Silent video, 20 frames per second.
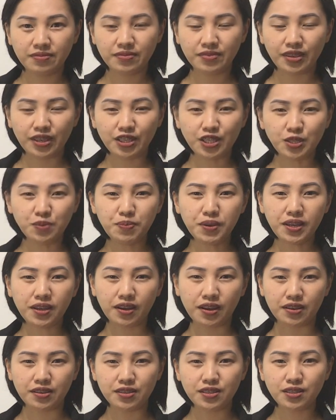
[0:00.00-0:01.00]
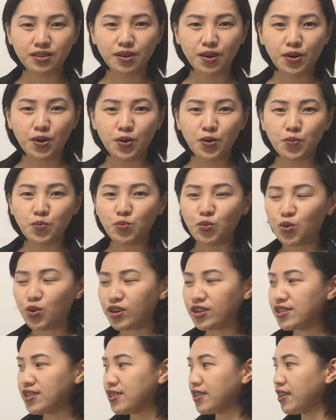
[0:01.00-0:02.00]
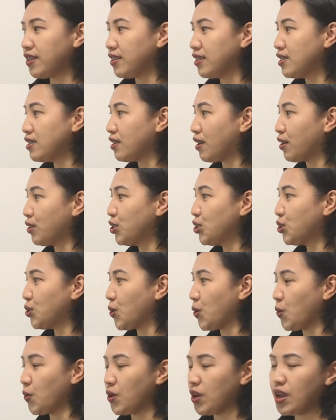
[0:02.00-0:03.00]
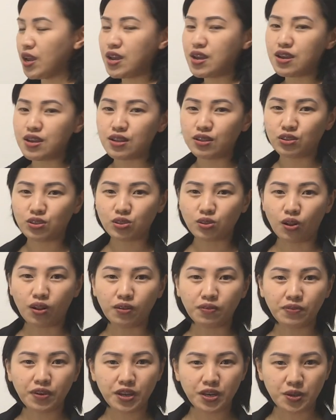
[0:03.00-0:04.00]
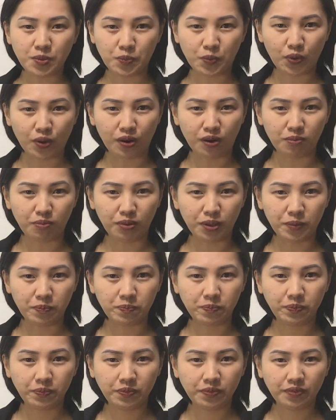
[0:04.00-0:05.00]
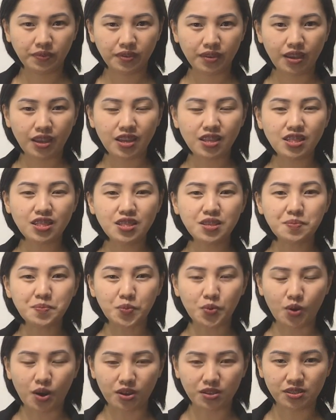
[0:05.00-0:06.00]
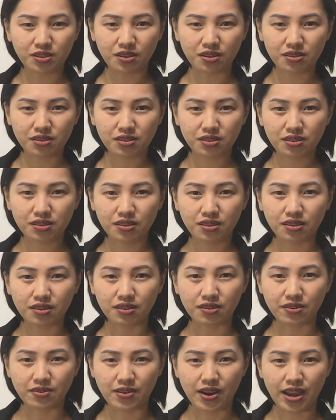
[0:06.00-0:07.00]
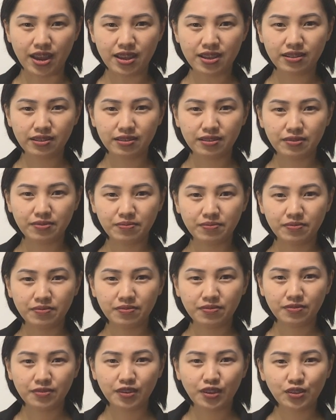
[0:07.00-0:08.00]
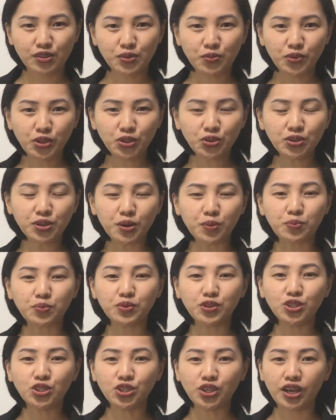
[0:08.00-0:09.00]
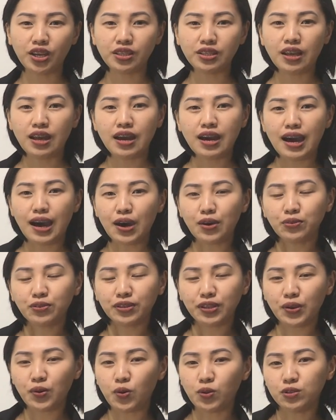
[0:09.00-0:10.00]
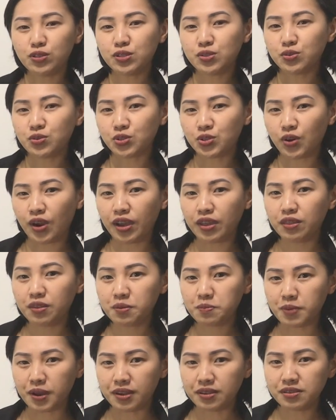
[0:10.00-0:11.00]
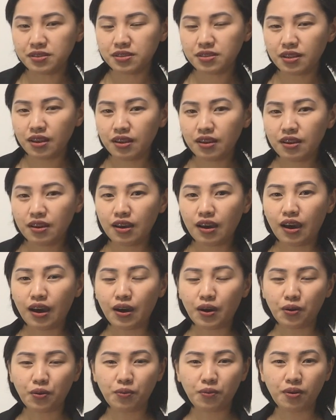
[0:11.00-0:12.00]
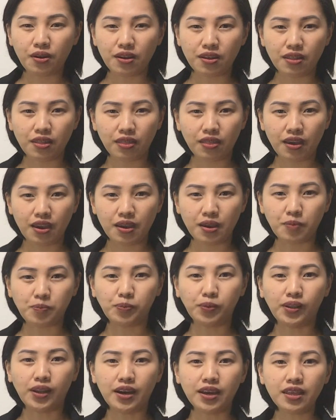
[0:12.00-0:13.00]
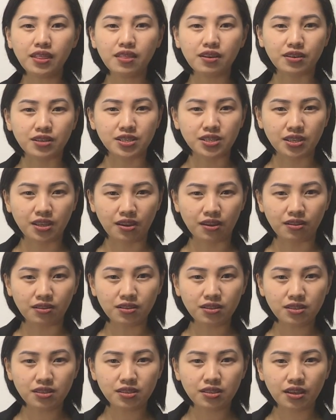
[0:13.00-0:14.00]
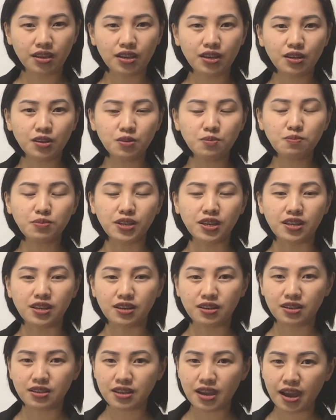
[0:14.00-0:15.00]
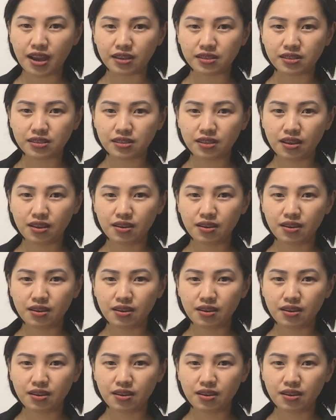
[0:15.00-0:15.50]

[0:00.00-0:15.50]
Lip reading: It's because more skills are shown in solving the problem, in the process, right? So we should appreciate how they also tried their best, how they applied their skills in completing the task,